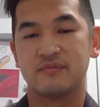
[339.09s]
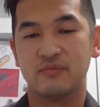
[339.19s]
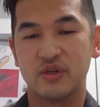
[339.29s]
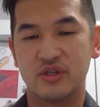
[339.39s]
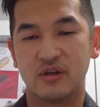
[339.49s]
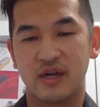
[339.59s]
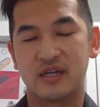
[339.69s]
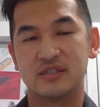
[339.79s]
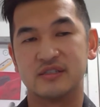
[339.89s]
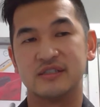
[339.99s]
when you're
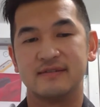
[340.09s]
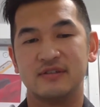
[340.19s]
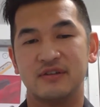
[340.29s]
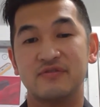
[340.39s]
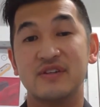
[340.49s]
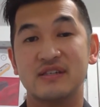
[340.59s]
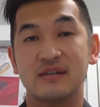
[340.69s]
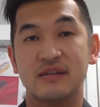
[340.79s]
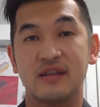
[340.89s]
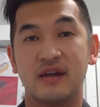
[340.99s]
actually you know
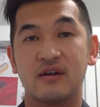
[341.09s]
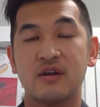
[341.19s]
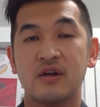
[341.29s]
physically there.